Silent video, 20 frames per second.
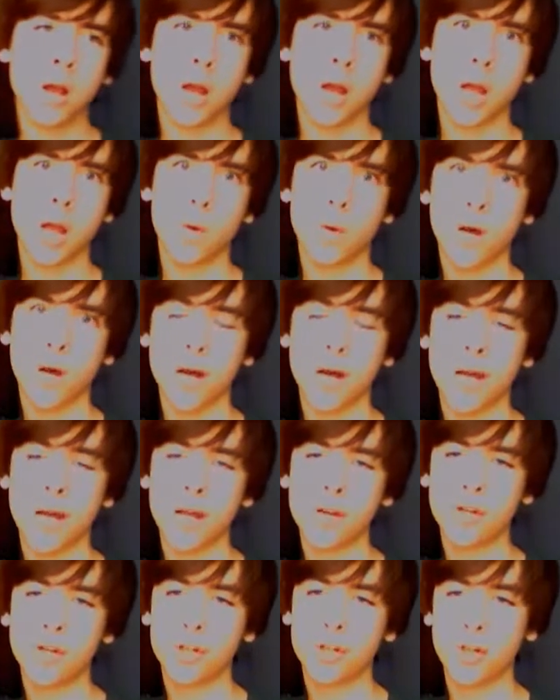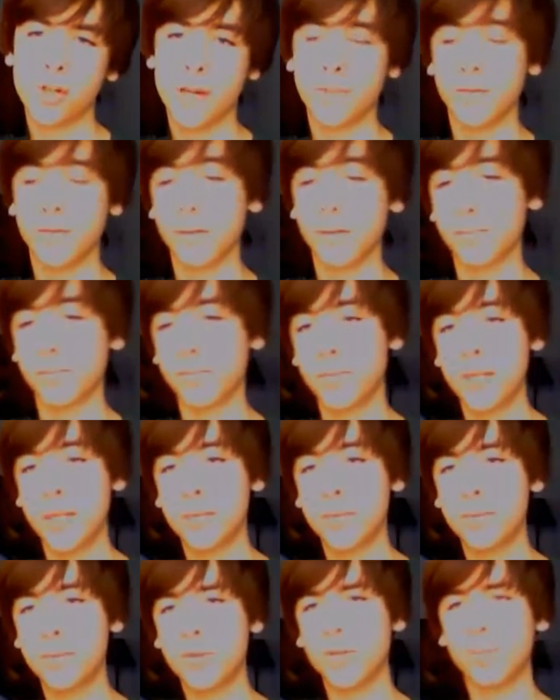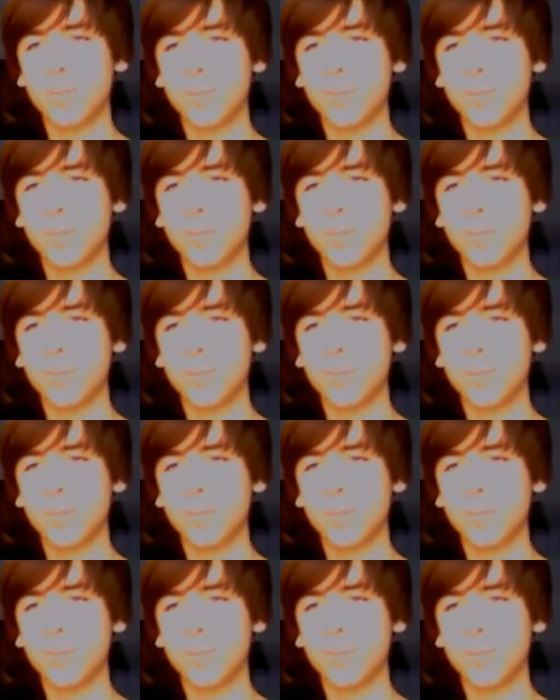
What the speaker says: I watch him he's doing a